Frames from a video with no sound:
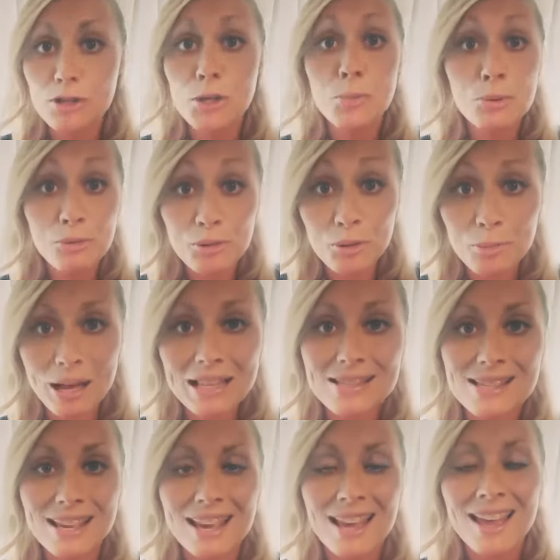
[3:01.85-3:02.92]
You will feel
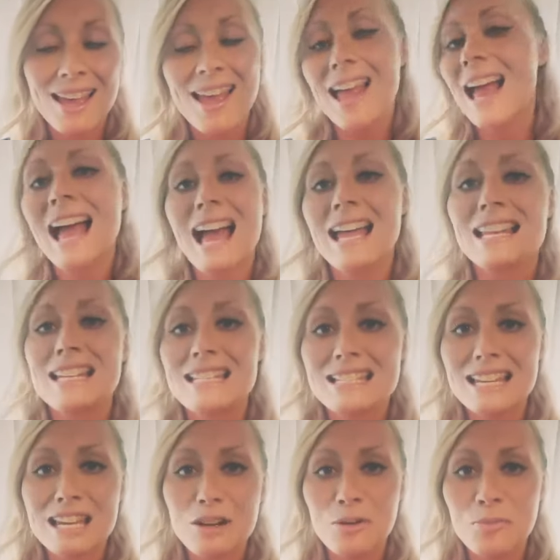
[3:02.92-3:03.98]
better and
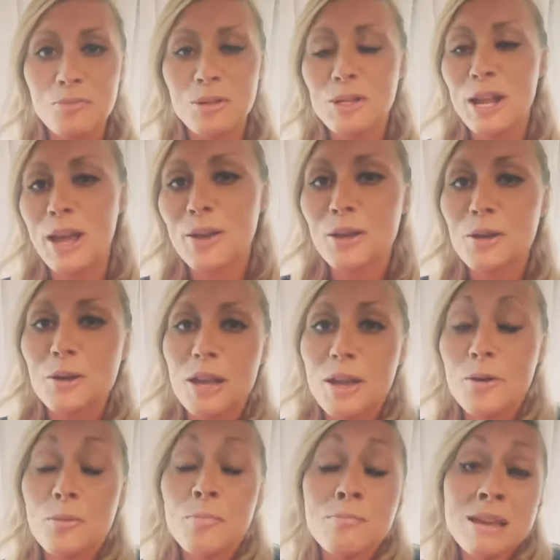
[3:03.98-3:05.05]
it
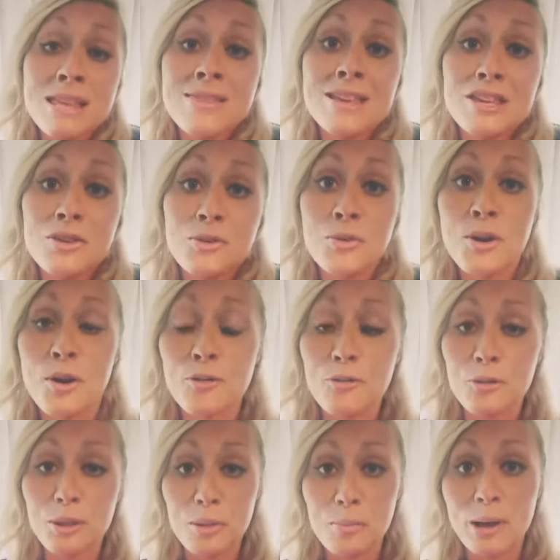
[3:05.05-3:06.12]
will mean that you're not
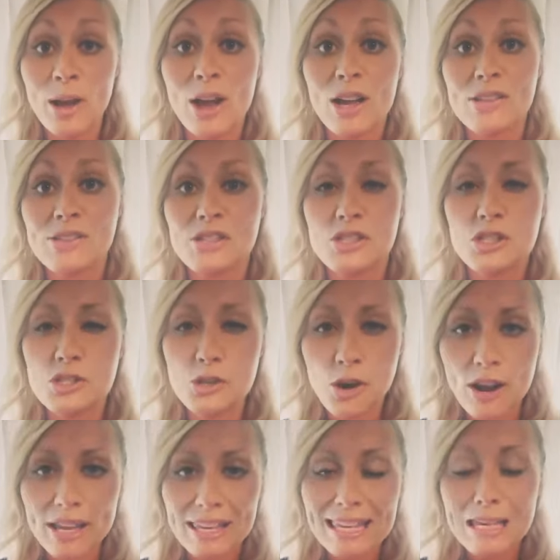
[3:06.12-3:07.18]
falling behind. So just
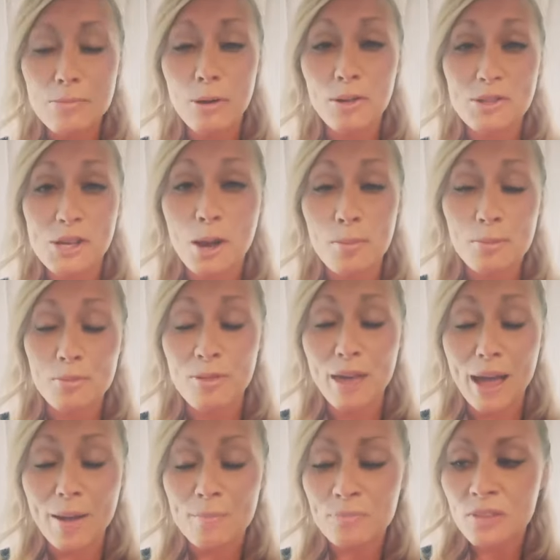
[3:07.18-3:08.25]
try and keep on top of
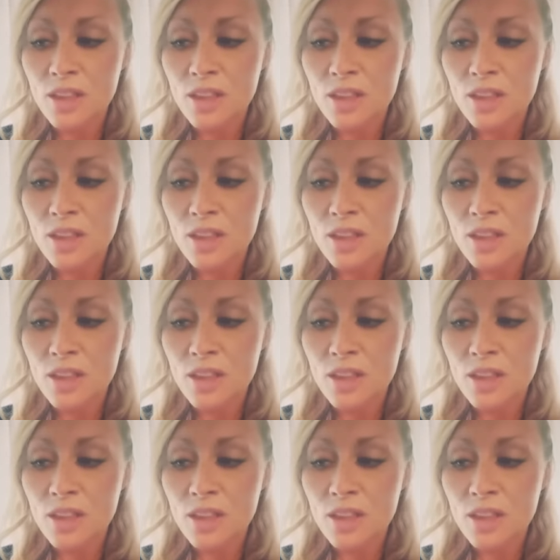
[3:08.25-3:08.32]
that.